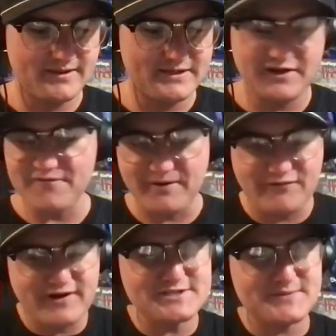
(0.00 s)
you know, if my
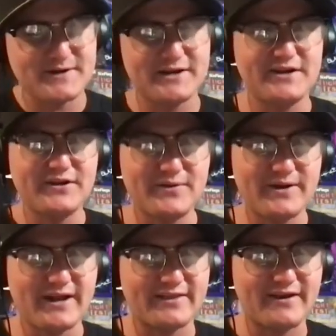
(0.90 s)
friends were going to do
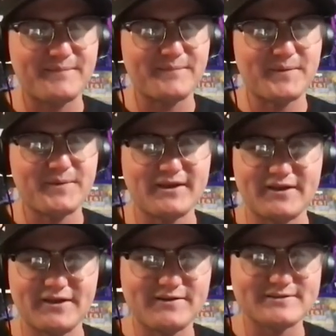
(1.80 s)
it, I thought maybe,
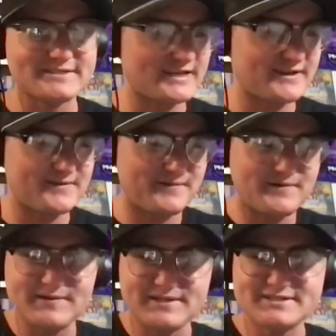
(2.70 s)
you know, it's like,
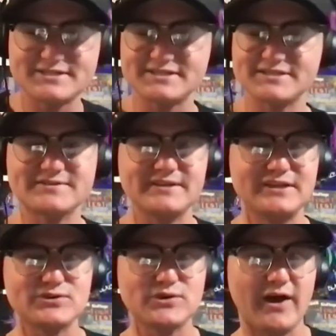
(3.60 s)
well, let's just
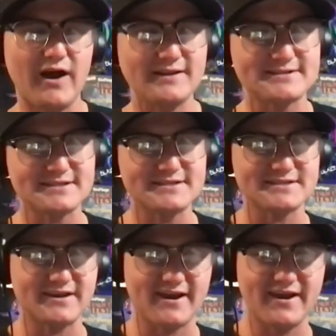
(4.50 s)
enjoy a haunt
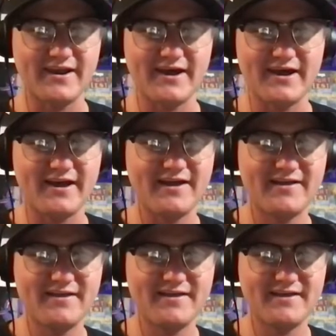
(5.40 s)
season and, uh,
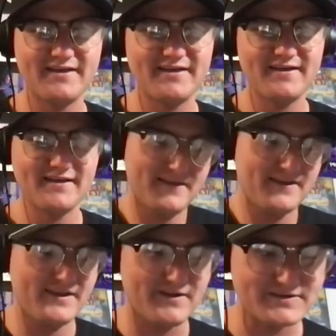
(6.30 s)

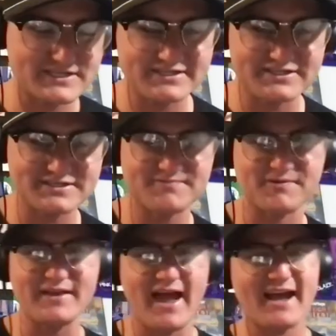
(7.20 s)
you know, just, just
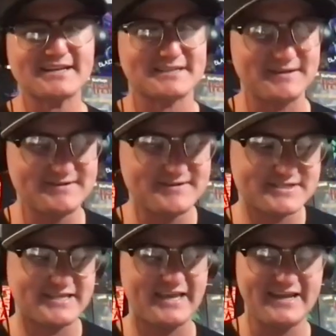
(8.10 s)
relax and
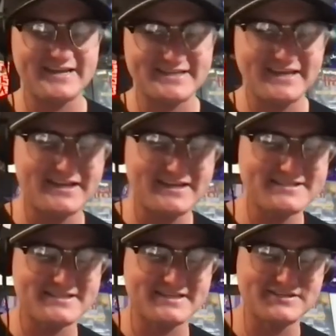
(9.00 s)
just take it, take it
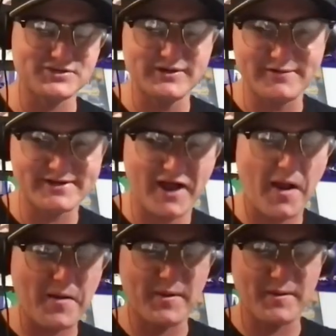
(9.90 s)
easy, enjoy
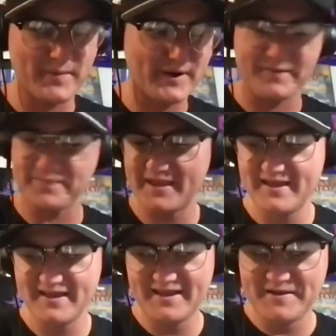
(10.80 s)
retirement. But,
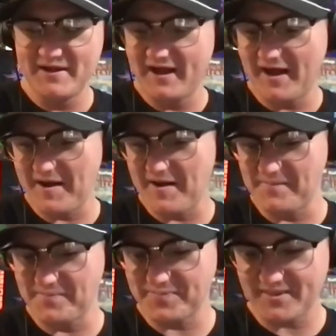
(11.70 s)

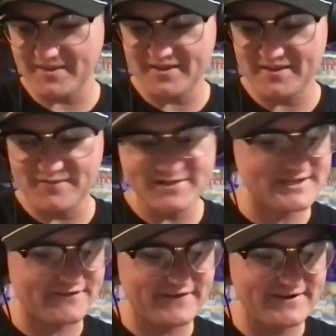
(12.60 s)
um, once
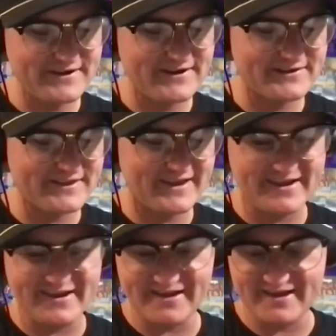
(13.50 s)
I found out
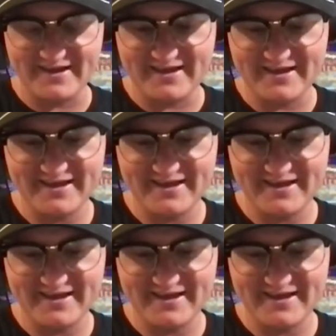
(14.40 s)
that, uh,